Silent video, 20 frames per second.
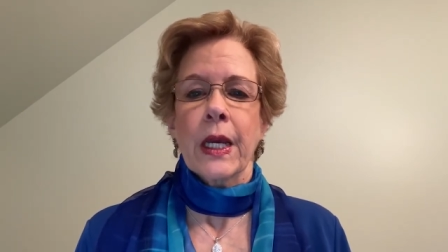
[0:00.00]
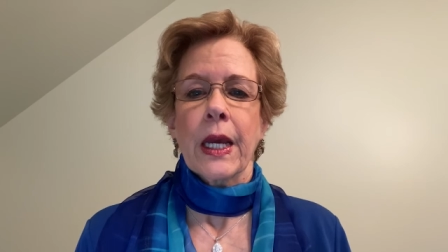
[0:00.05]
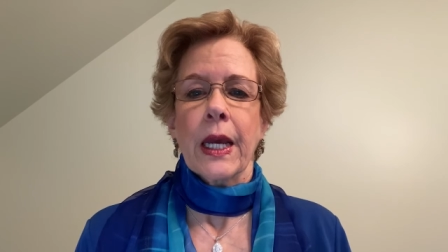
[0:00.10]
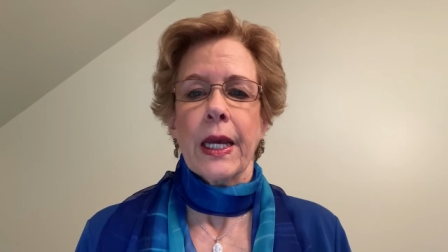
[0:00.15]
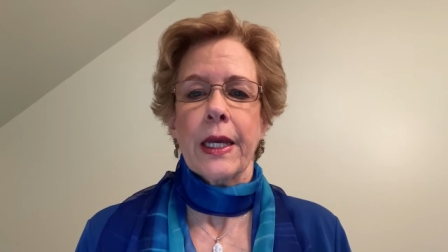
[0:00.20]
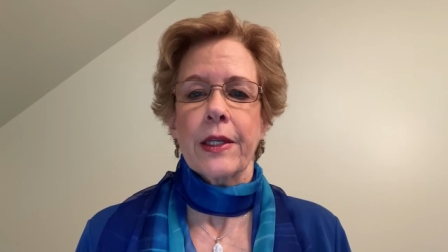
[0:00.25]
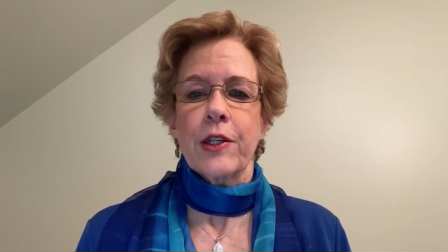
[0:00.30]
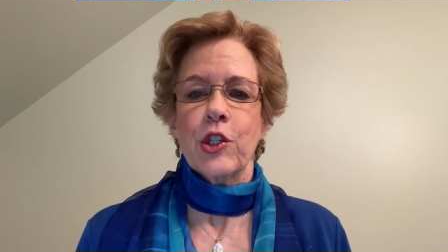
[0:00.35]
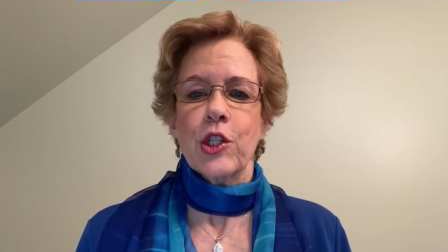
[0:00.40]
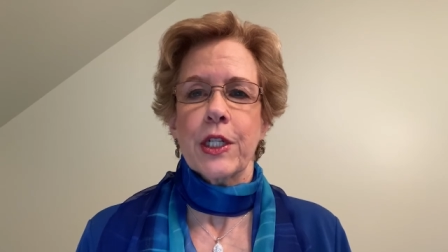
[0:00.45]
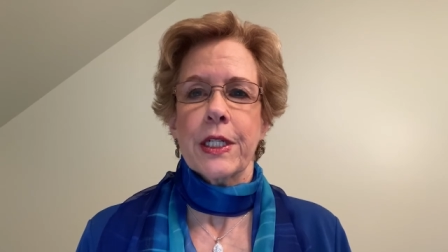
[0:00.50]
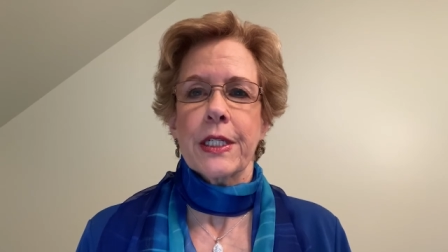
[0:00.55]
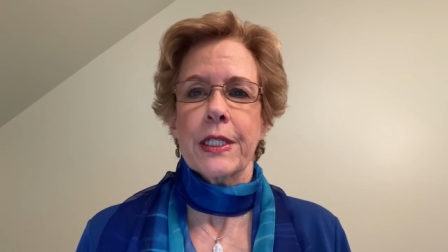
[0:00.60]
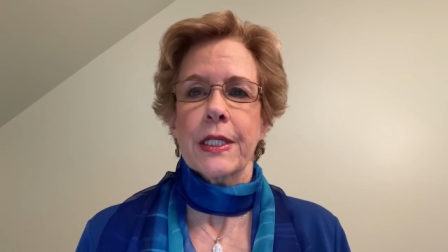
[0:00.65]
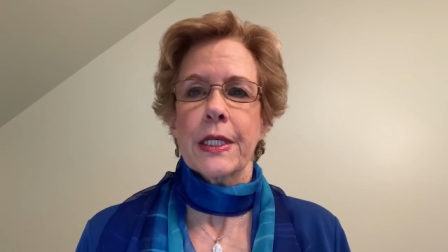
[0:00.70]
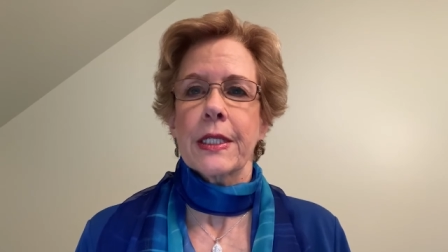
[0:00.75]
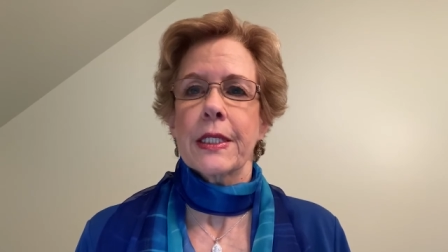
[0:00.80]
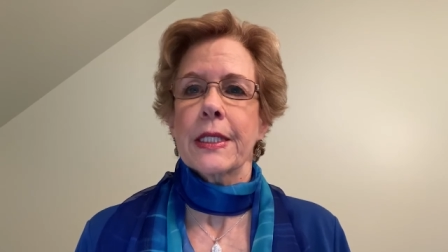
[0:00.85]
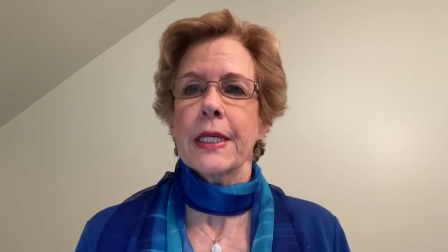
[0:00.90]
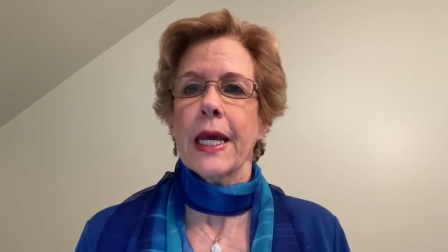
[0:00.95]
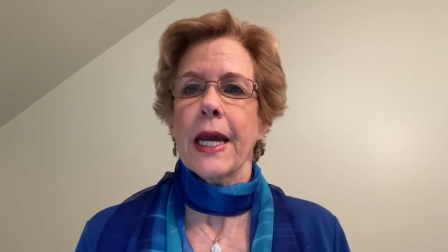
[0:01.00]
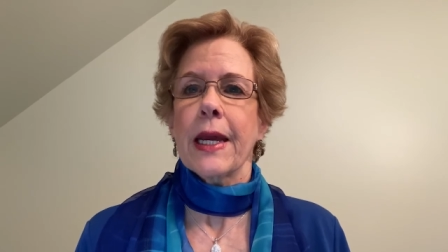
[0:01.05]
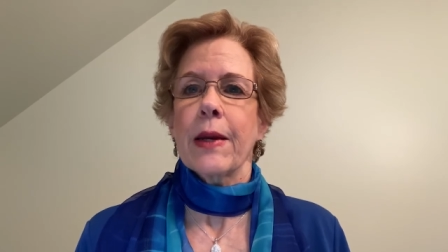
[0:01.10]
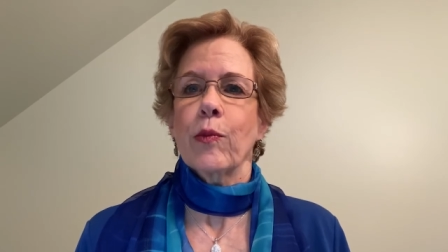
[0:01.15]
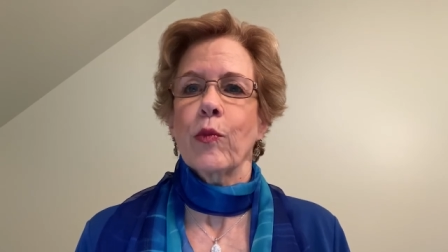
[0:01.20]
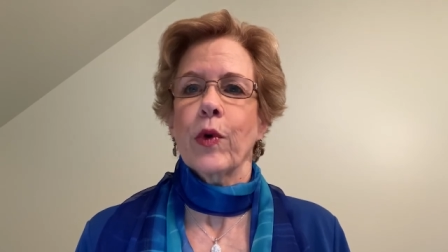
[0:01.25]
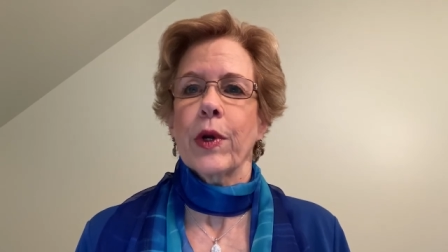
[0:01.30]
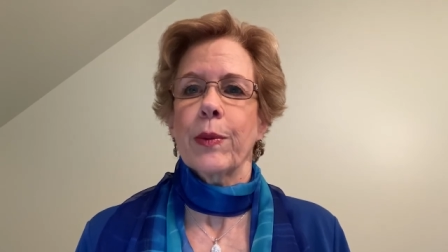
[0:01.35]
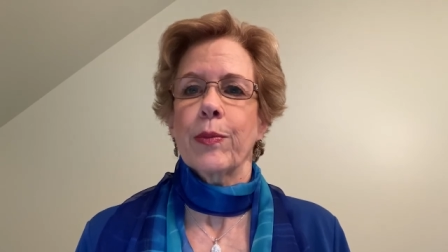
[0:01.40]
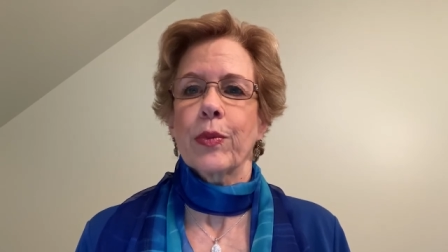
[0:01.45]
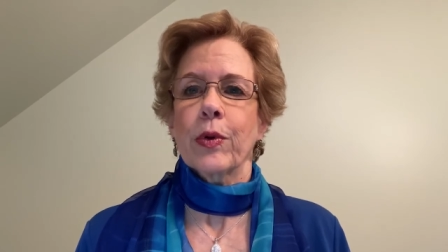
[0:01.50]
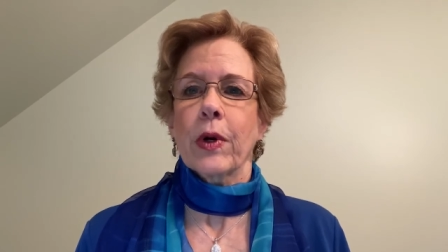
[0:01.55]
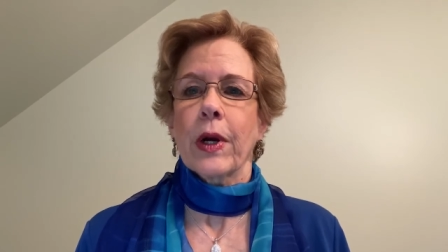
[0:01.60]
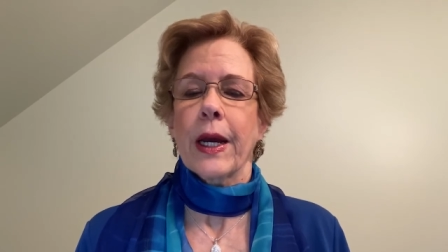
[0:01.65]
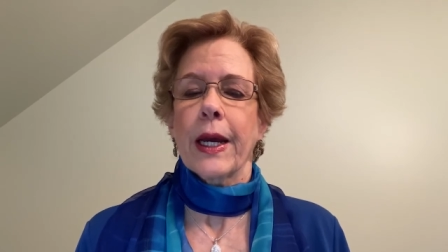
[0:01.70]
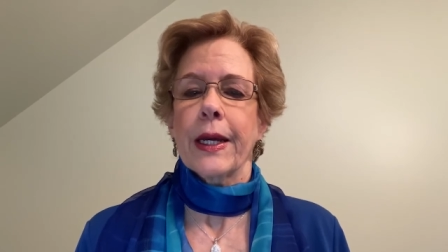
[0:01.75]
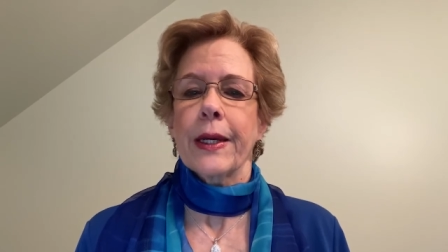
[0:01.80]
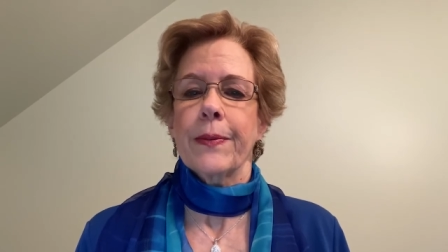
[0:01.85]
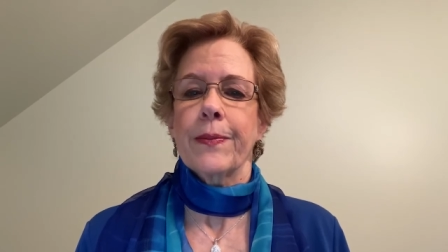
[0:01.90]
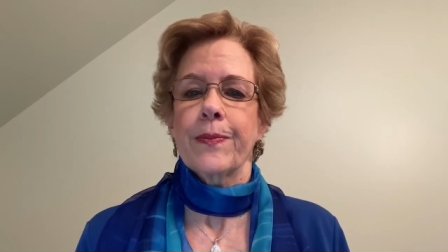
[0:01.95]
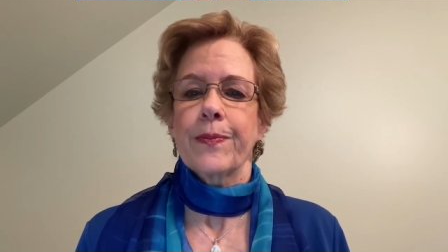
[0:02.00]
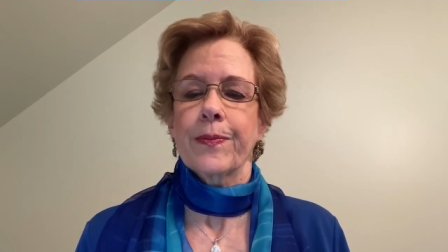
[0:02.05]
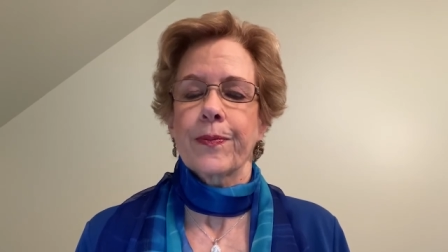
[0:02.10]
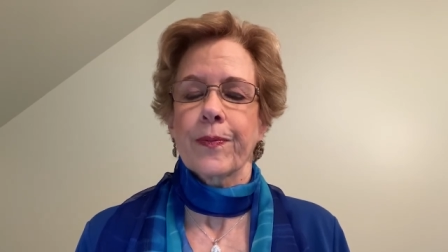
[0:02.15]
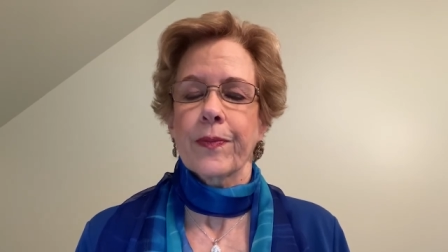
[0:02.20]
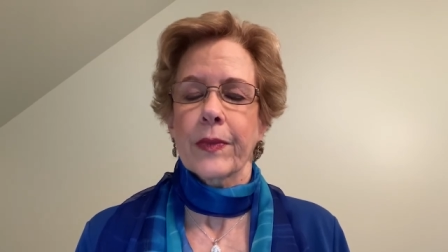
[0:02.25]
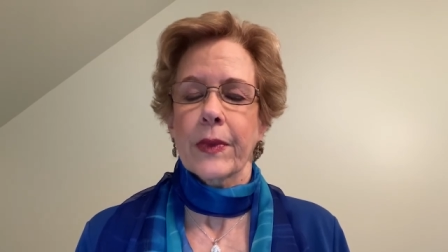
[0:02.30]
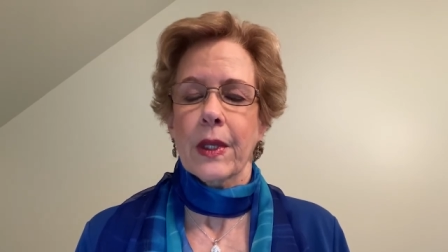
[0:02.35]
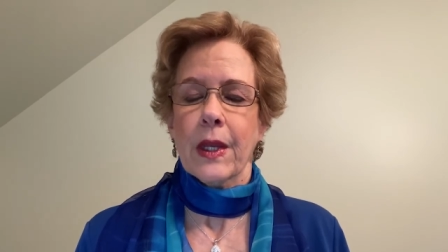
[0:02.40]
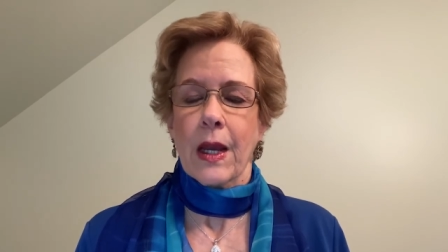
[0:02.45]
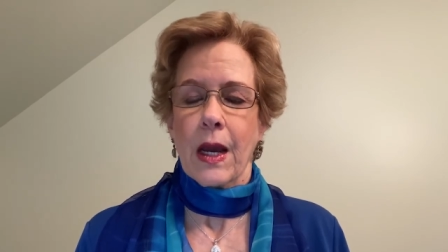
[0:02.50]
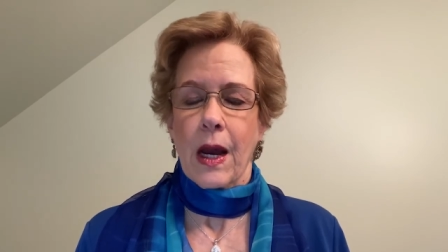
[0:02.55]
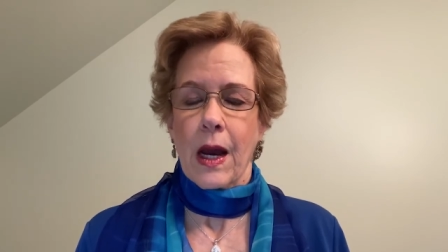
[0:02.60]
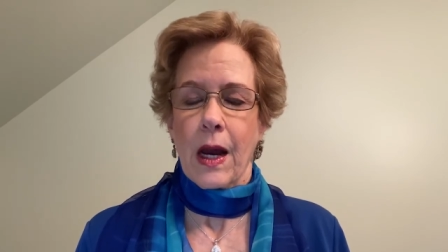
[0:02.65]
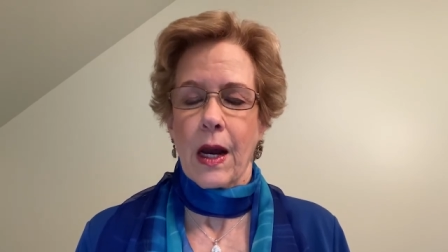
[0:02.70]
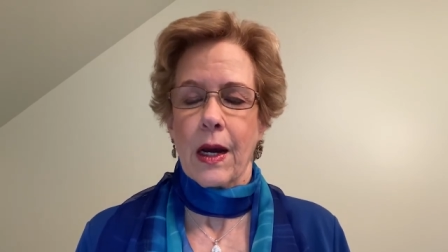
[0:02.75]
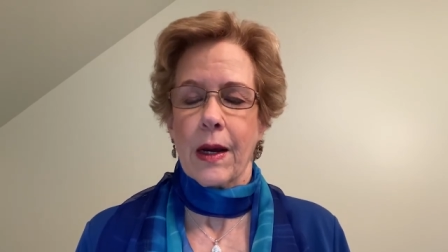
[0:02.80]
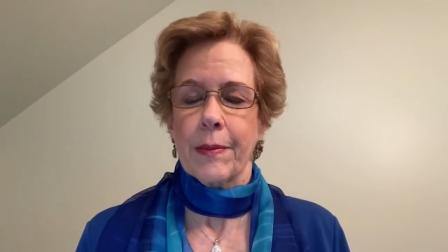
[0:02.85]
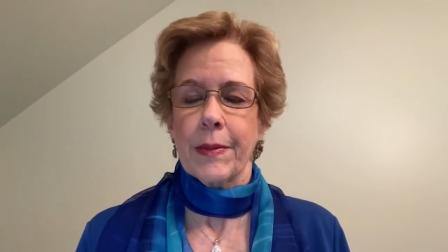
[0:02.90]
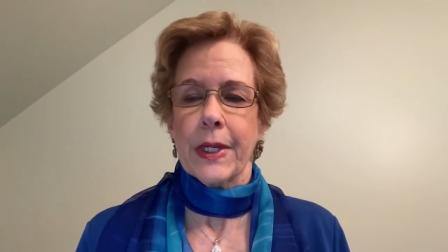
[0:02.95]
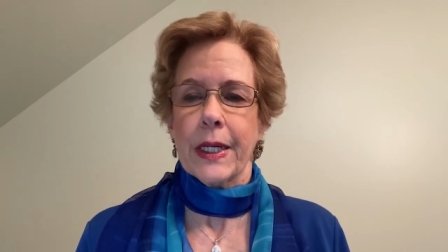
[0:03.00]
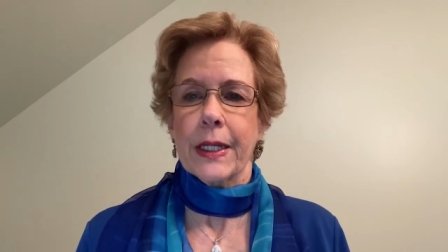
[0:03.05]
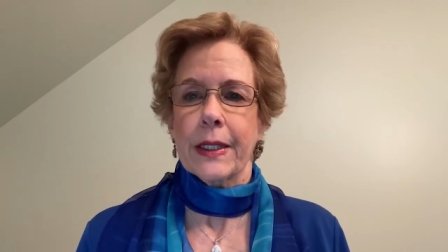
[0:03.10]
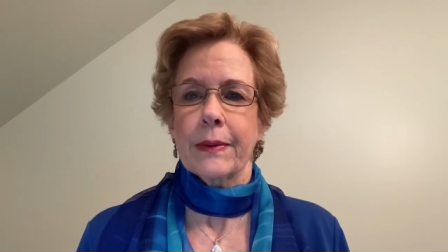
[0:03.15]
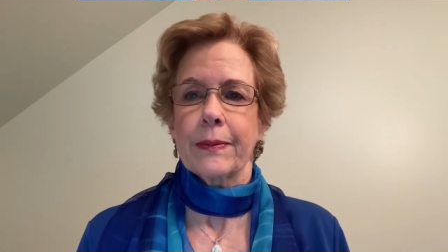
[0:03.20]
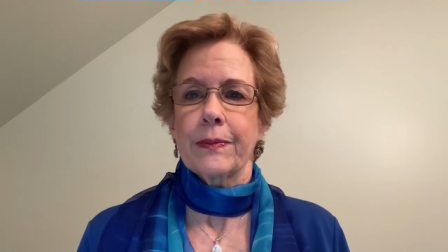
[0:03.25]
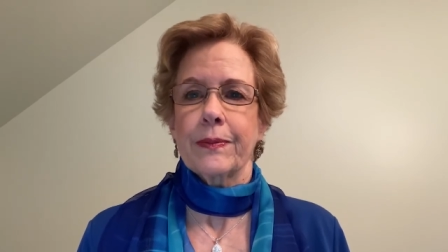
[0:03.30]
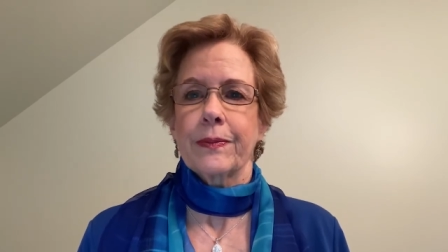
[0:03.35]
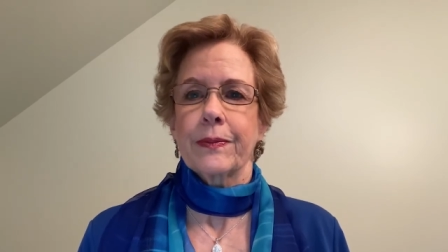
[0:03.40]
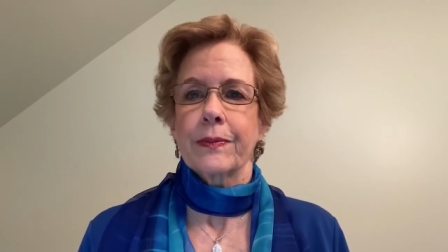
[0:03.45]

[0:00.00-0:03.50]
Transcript: In Jesus' name we pray. Amen.